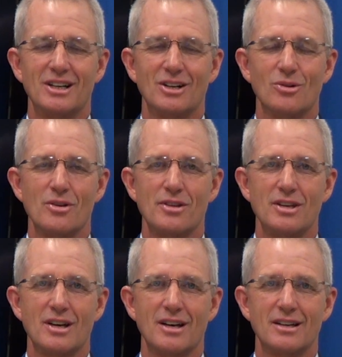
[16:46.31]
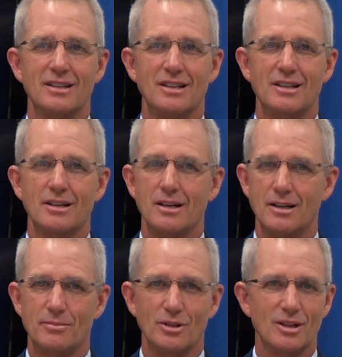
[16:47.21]
or the
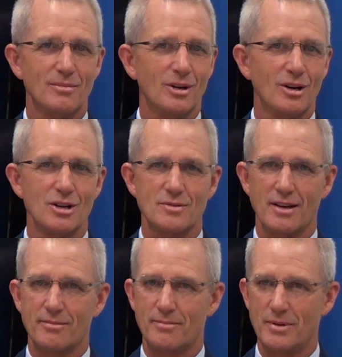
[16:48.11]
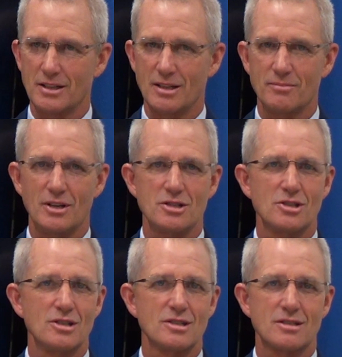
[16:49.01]
pull-up bars. We have picnic
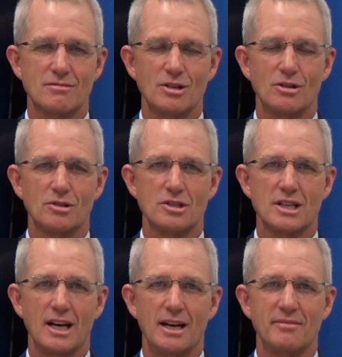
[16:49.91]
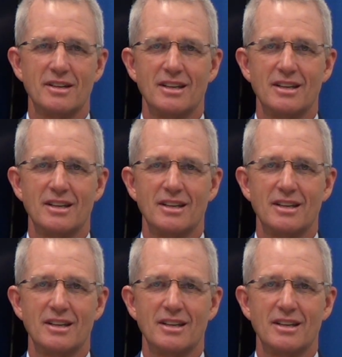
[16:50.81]
benches. You know, good time.